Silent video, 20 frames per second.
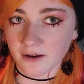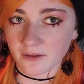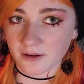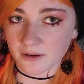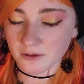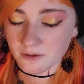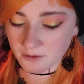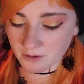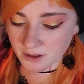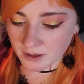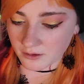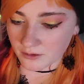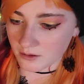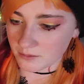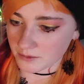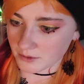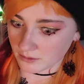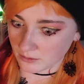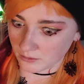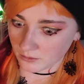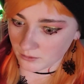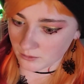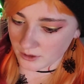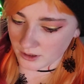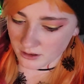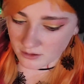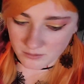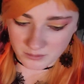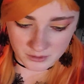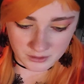real quick. Oops, ooh, I
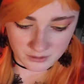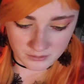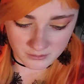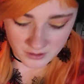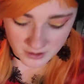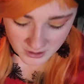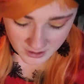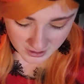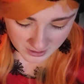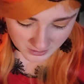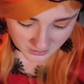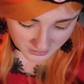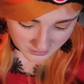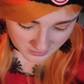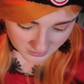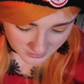opened the wrong end.